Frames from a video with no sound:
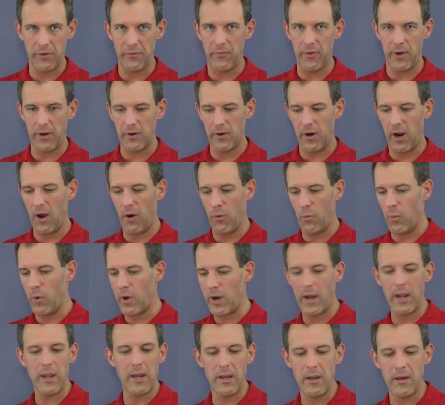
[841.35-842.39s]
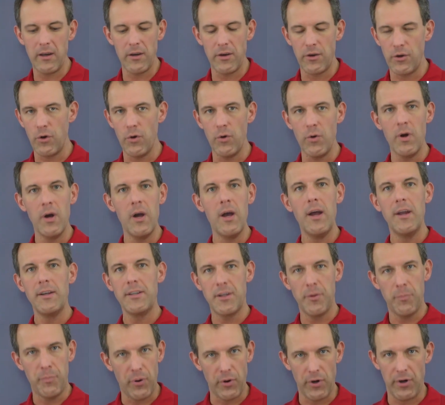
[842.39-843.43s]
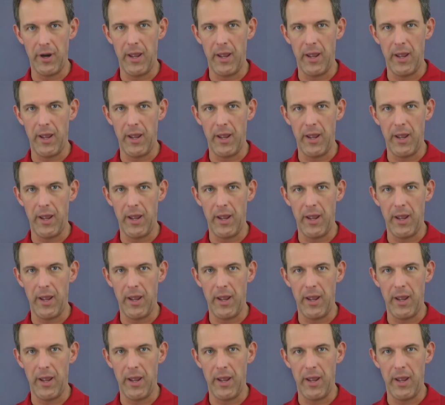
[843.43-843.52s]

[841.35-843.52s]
figure out what I needed to do to put